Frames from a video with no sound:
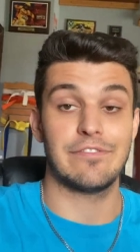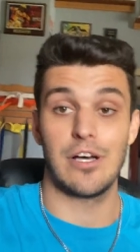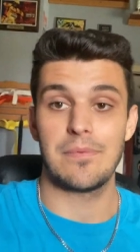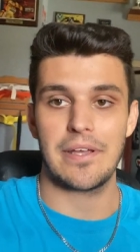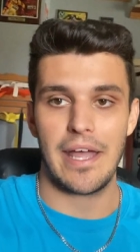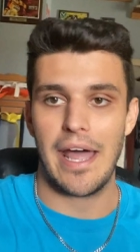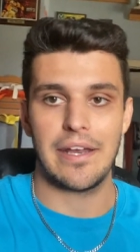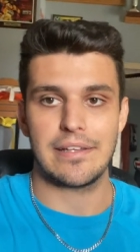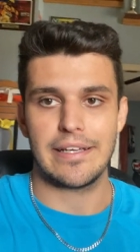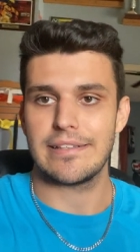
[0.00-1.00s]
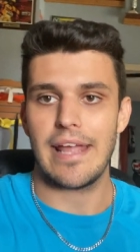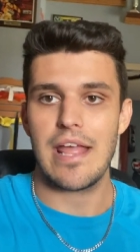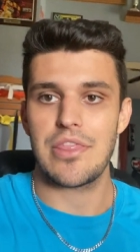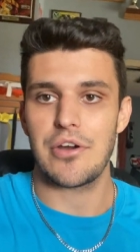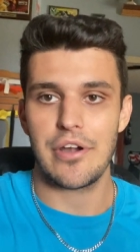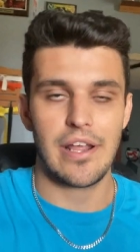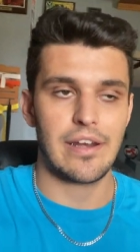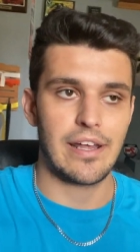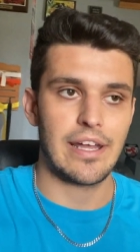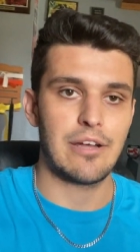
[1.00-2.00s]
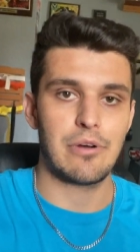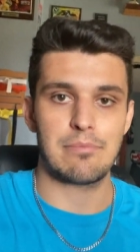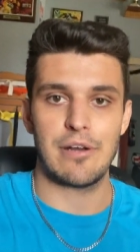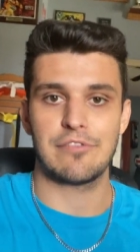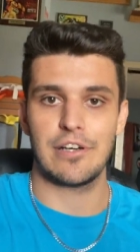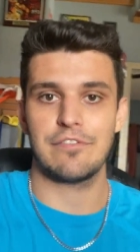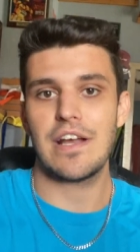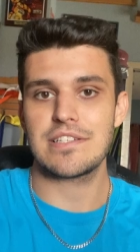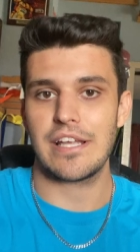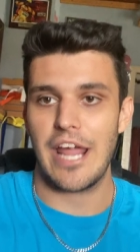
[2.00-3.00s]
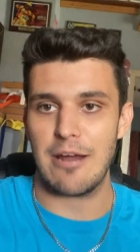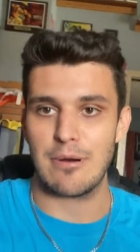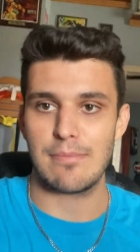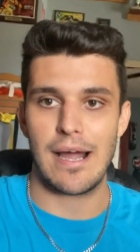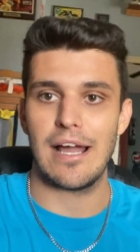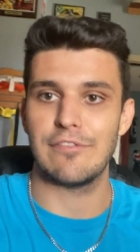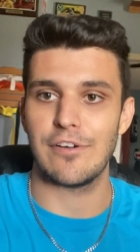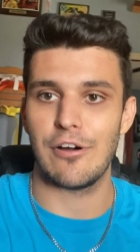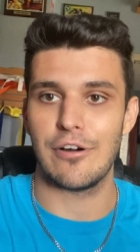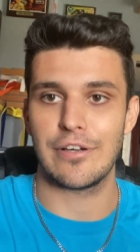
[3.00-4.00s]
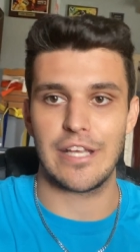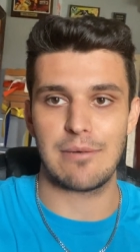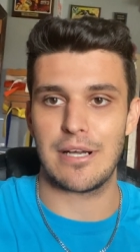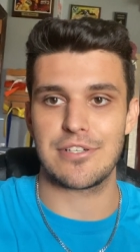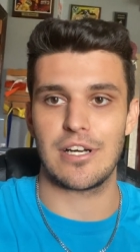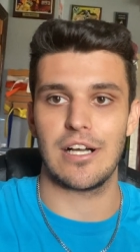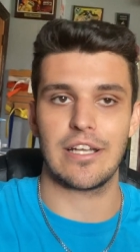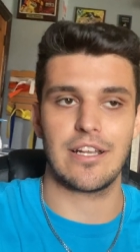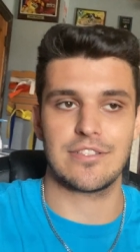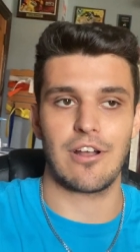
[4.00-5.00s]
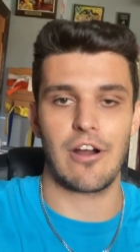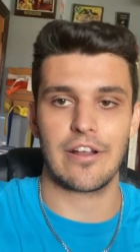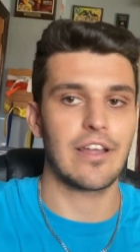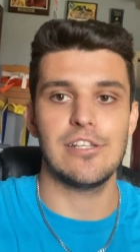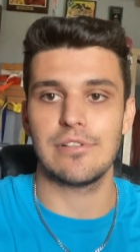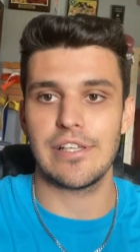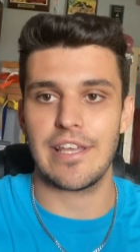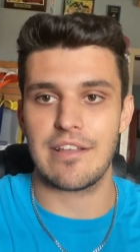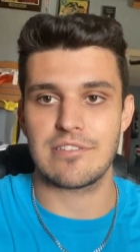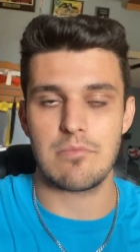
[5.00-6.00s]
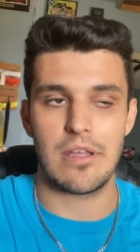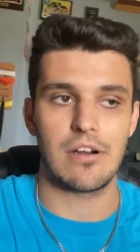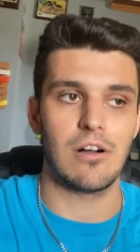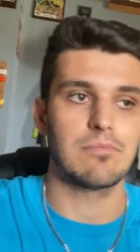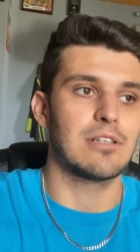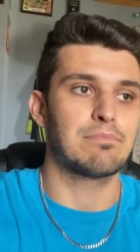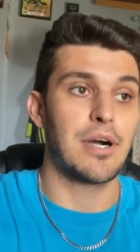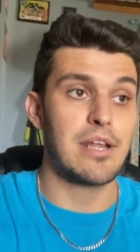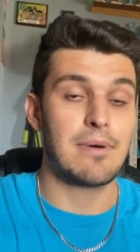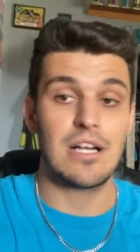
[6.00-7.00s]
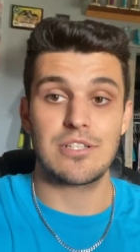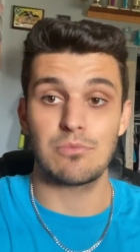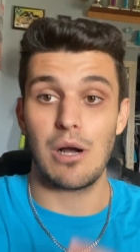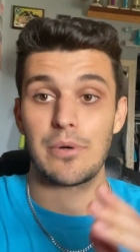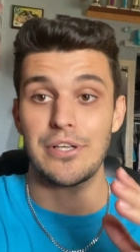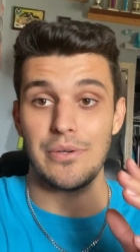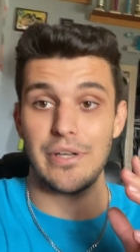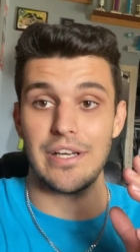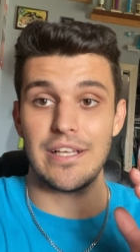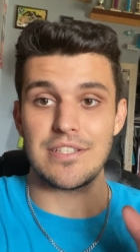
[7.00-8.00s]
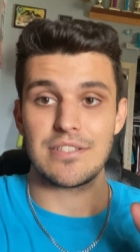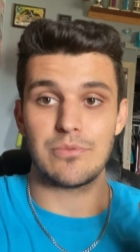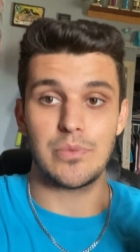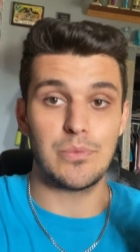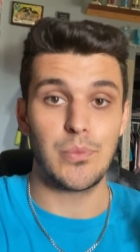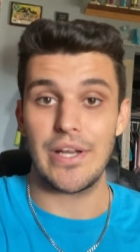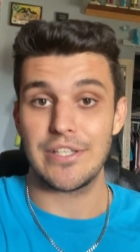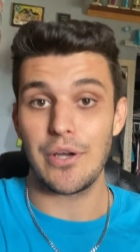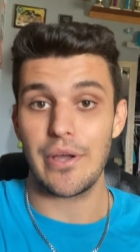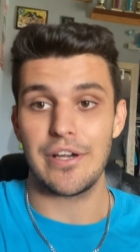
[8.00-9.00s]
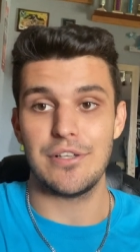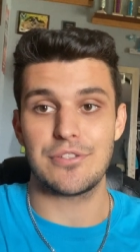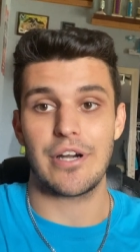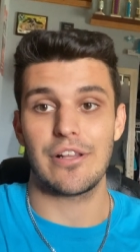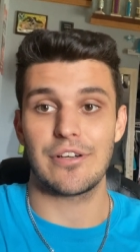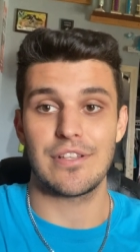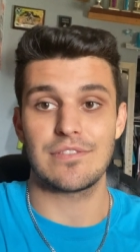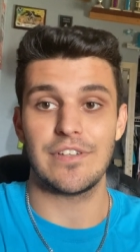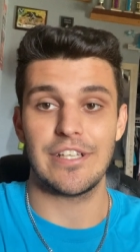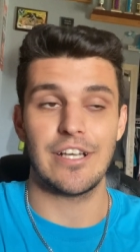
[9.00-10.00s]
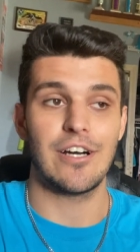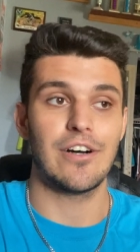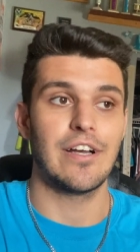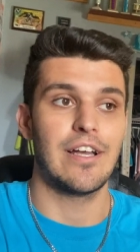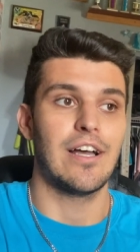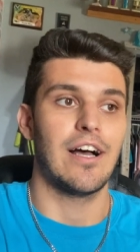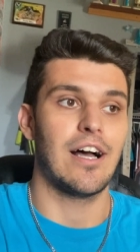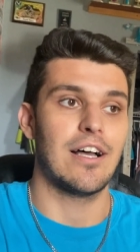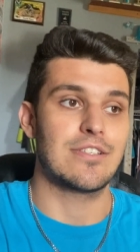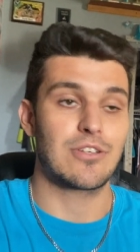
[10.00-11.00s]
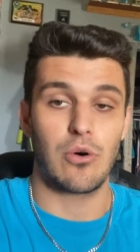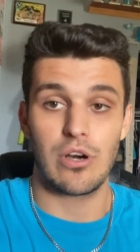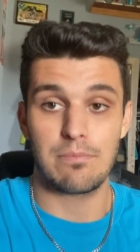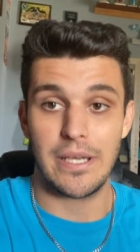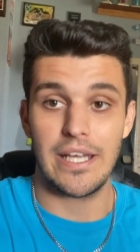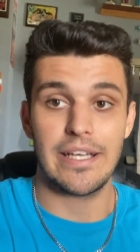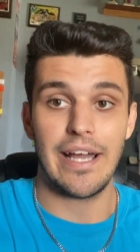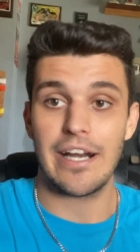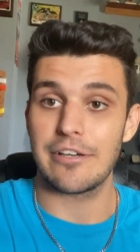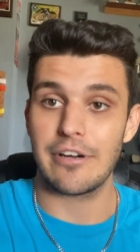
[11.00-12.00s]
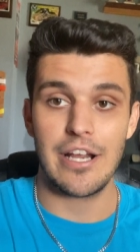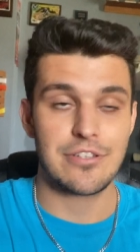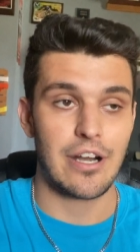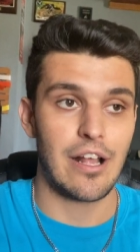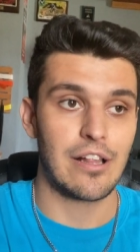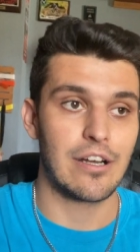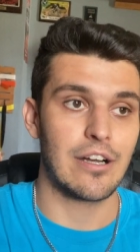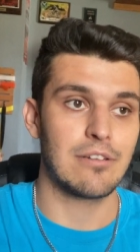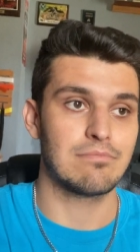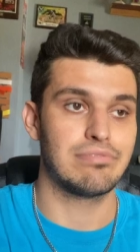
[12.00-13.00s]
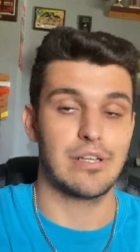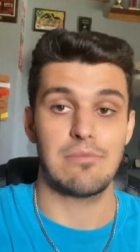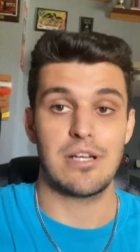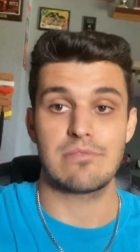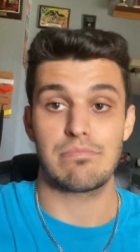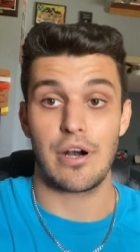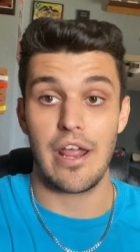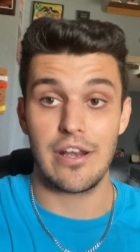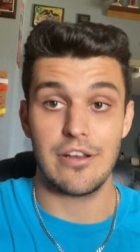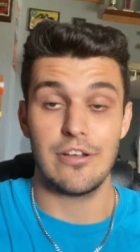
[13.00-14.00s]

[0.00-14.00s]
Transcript: filmed it at like 8.30 at night with my front-facing camera on my iPhone in my truck and it's dark and you really can't see me at all. So pretty much what we're doing is we went to go get a new trailer in this video. Uh, scored big, got a great trailer, pretty much brand